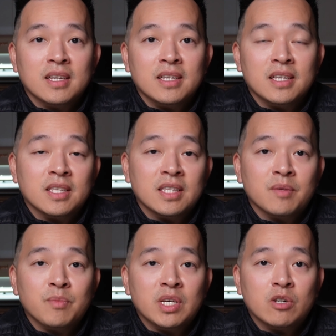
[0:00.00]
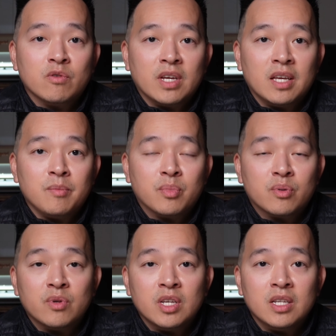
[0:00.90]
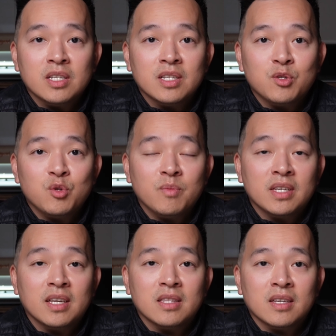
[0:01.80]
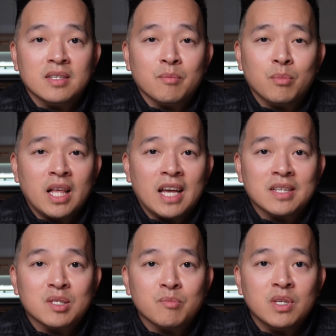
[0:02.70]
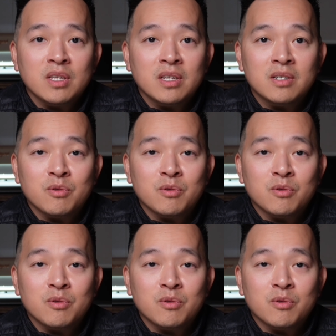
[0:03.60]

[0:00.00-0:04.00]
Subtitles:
is in the middle of a print, you may get like a black smear